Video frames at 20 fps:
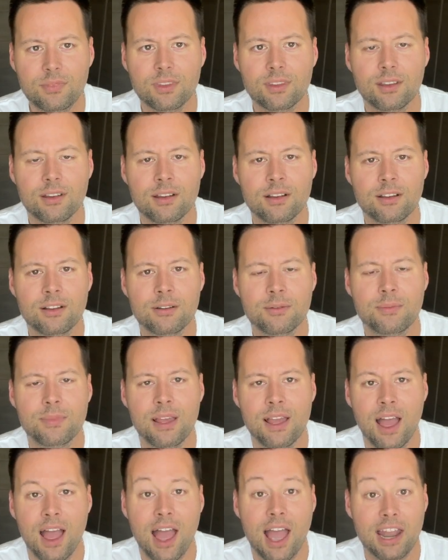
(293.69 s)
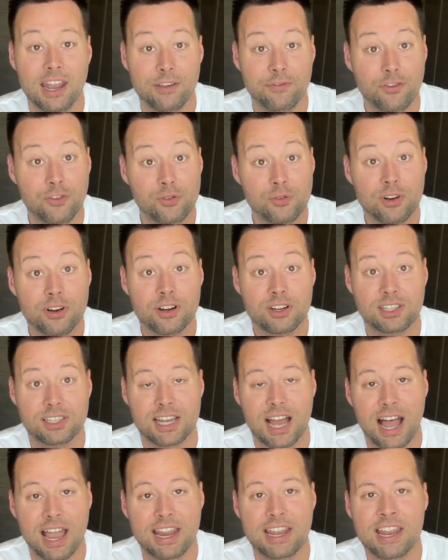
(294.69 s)
And if you are a
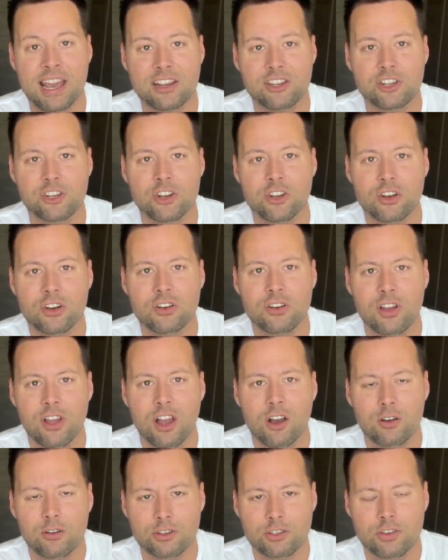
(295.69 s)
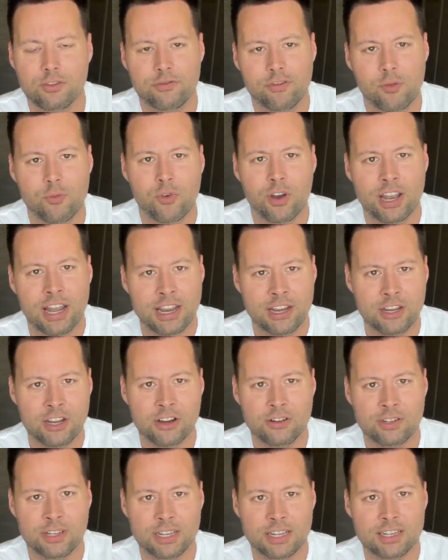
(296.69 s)
Thai national, also from what I
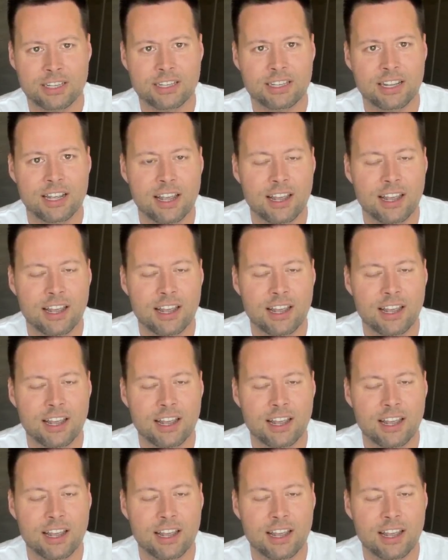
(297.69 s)
noticed,